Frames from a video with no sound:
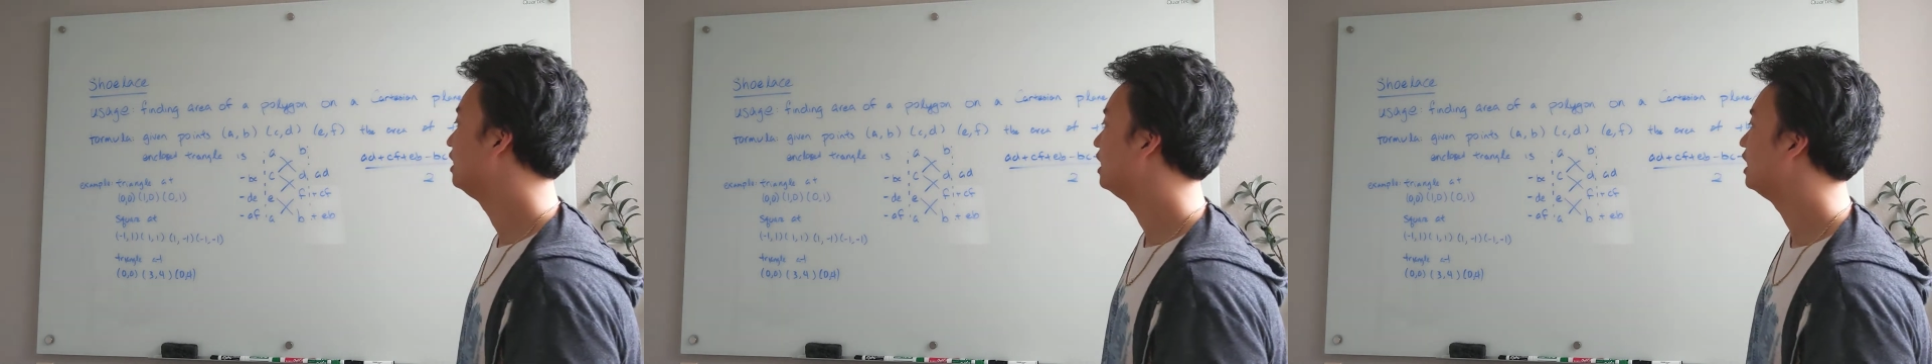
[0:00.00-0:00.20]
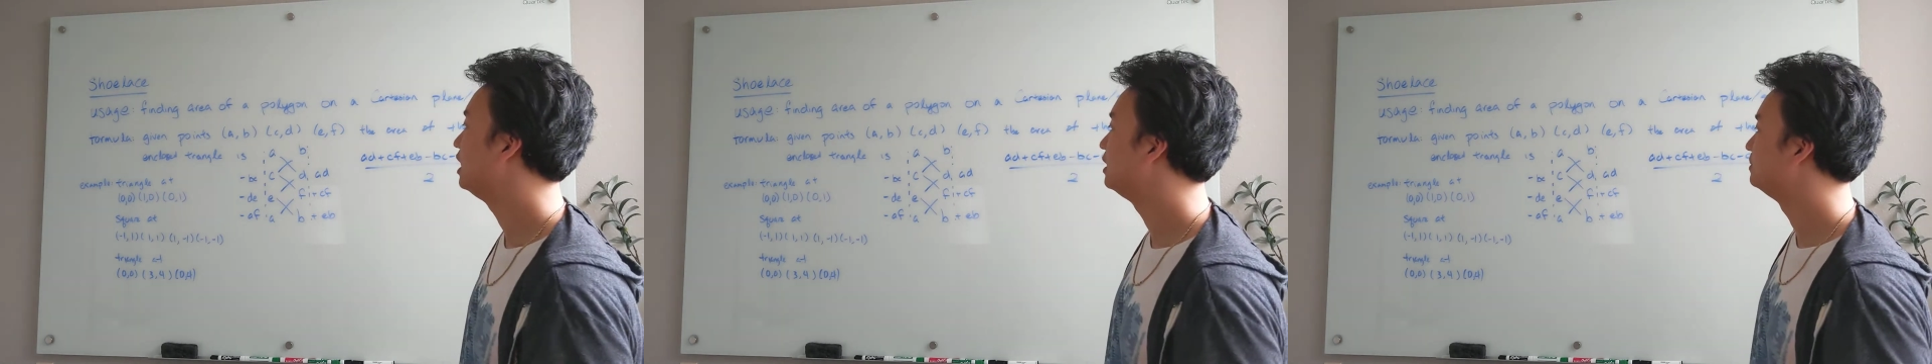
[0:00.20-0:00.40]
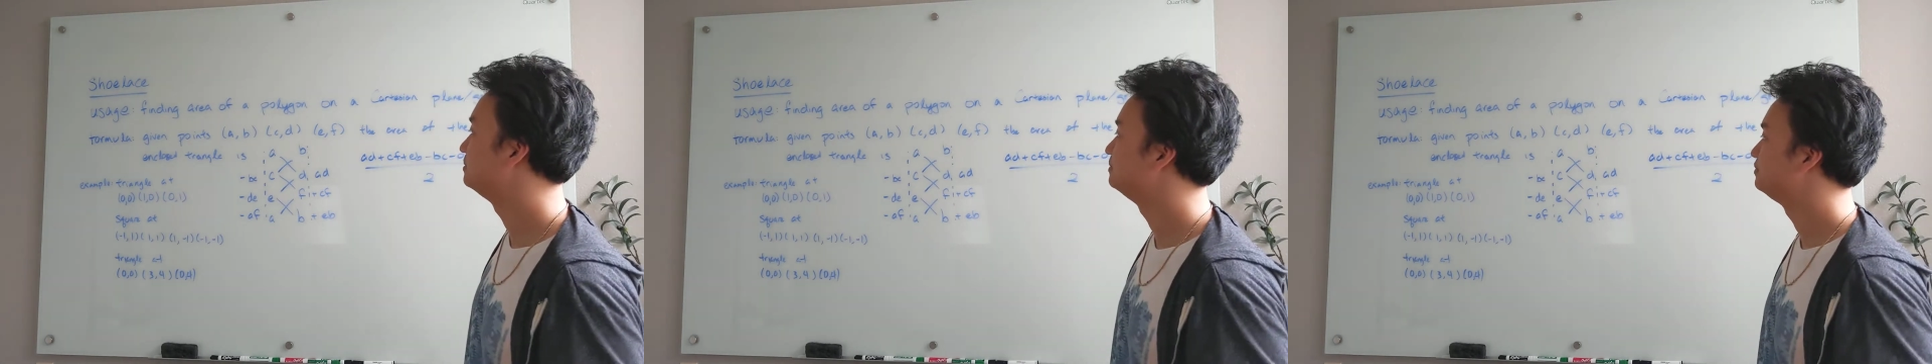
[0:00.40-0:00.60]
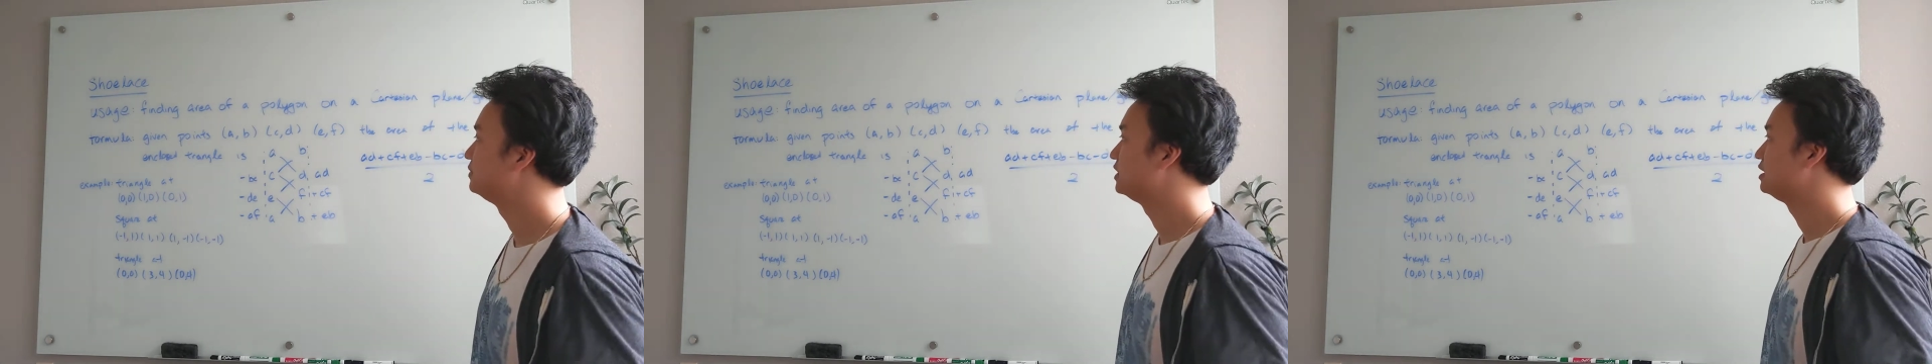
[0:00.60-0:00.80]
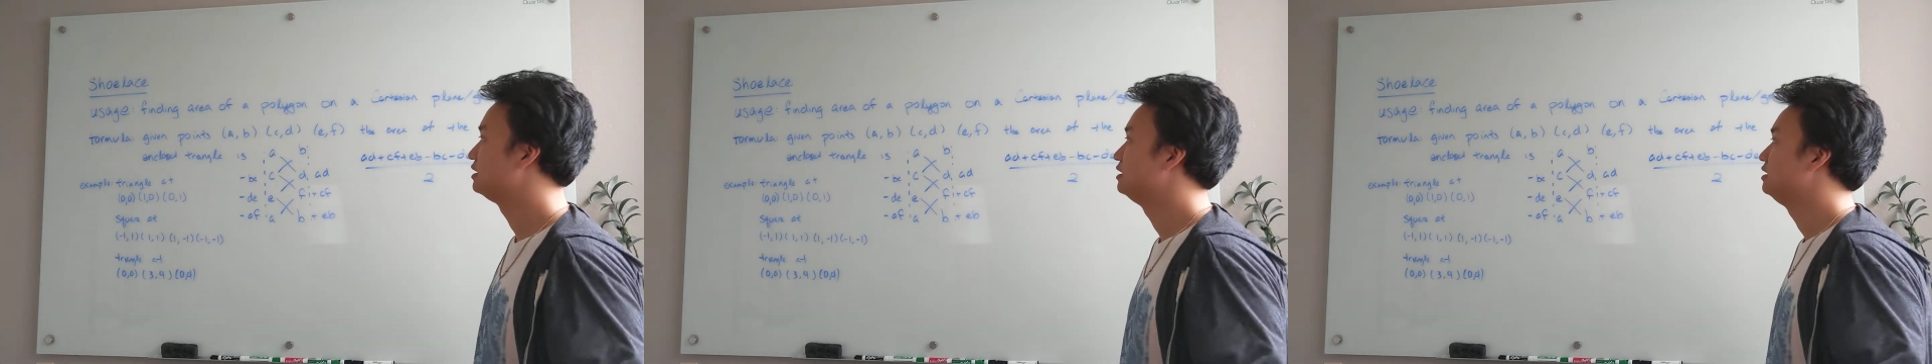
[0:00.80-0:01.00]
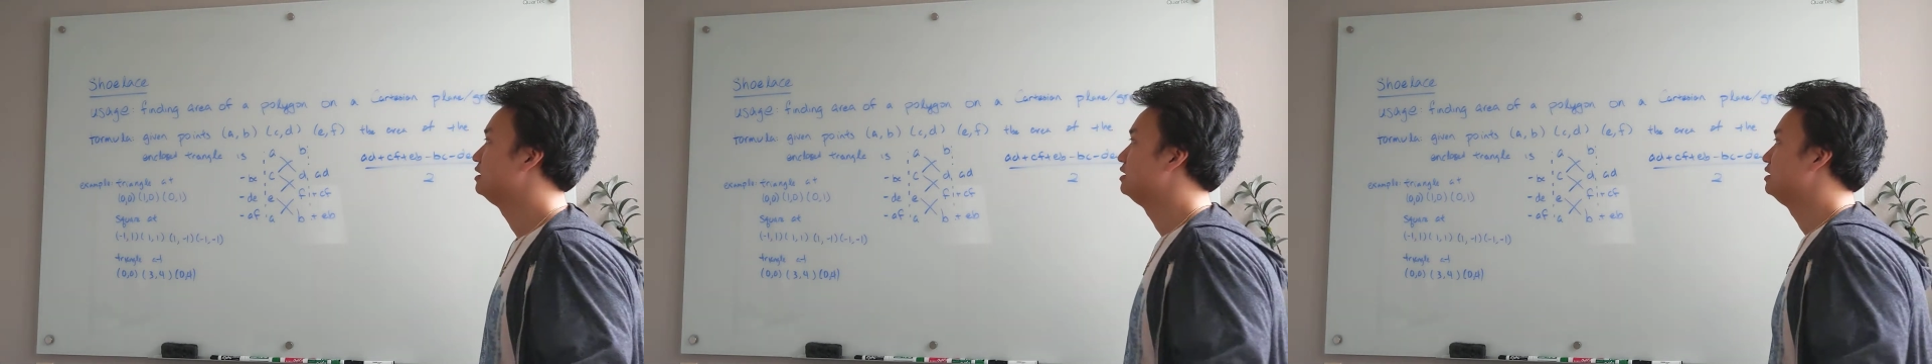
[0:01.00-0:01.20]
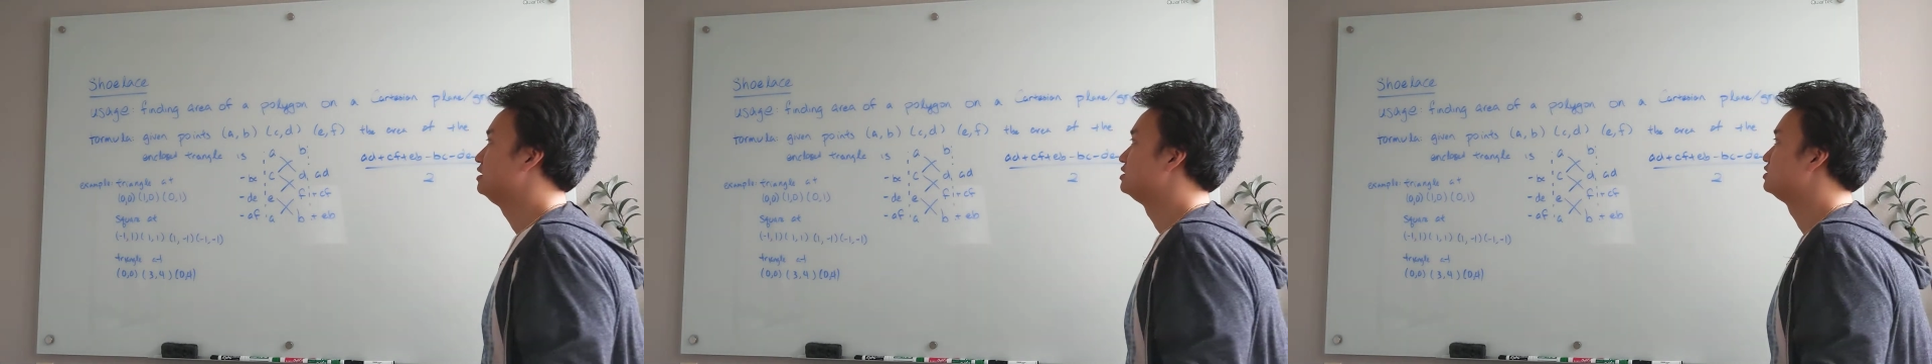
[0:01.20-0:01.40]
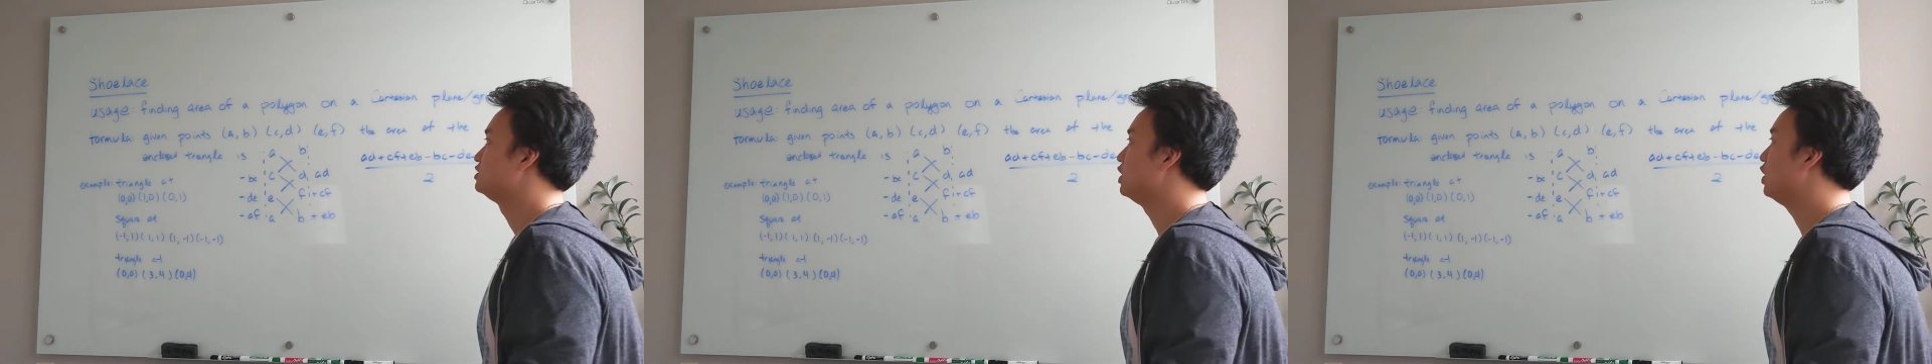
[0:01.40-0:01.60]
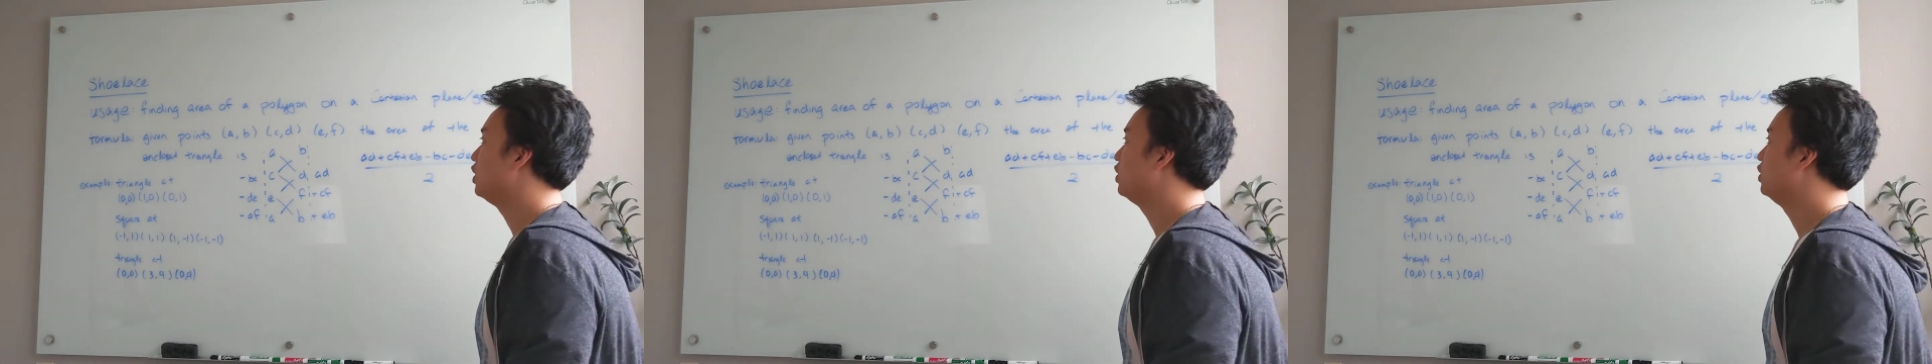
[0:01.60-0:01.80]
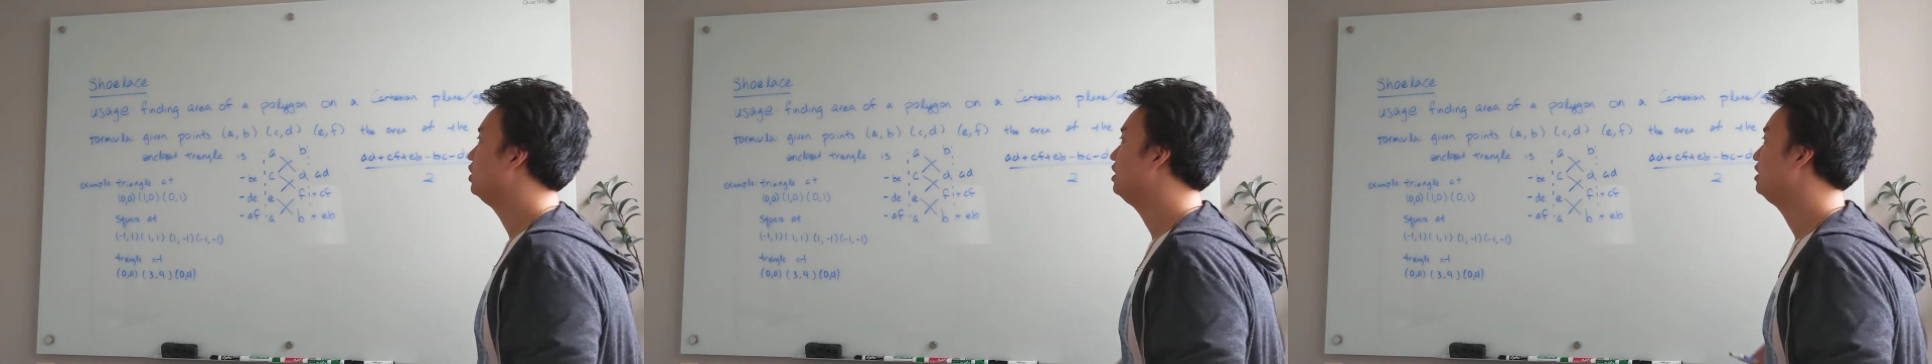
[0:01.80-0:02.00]
Um,
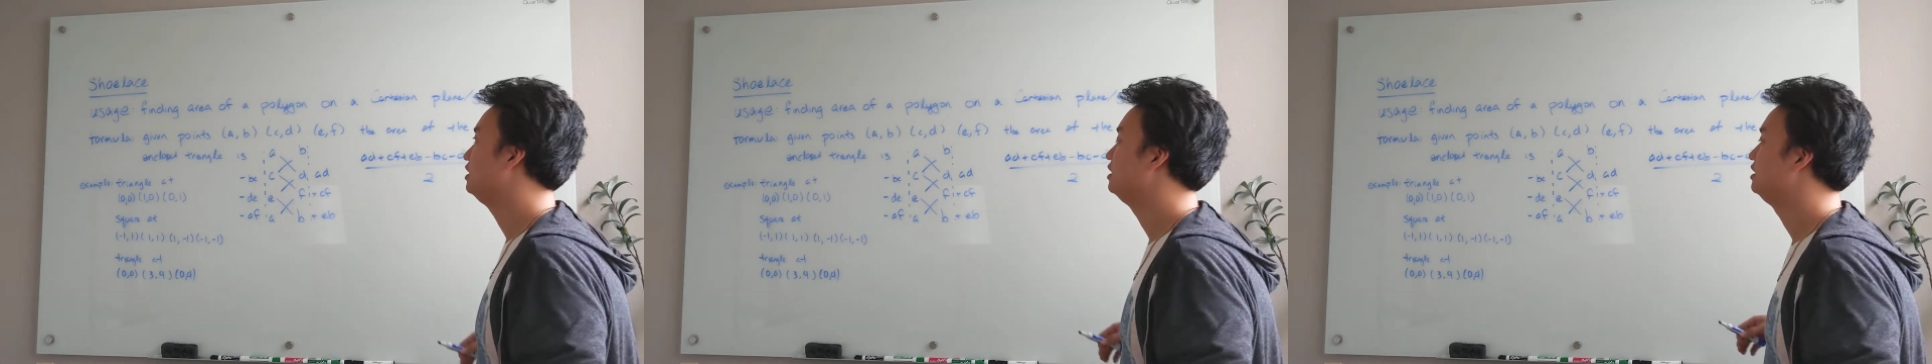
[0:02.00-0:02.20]
so